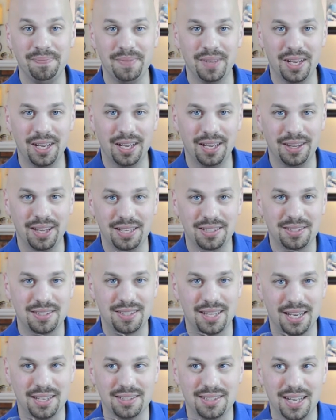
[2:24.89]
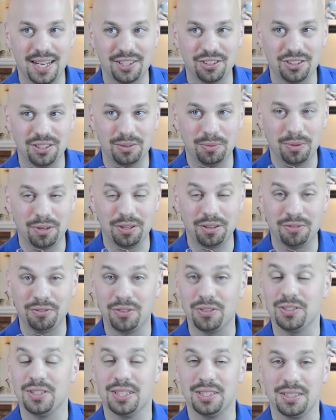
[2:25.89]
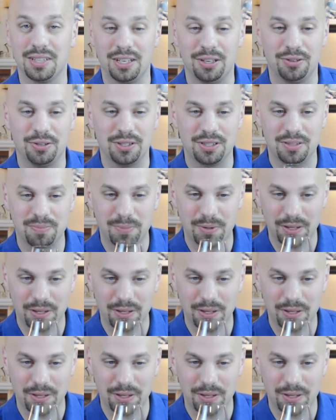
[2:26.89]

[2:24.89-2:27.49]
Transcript: Uh, that's that's actually one of the first things I noticed.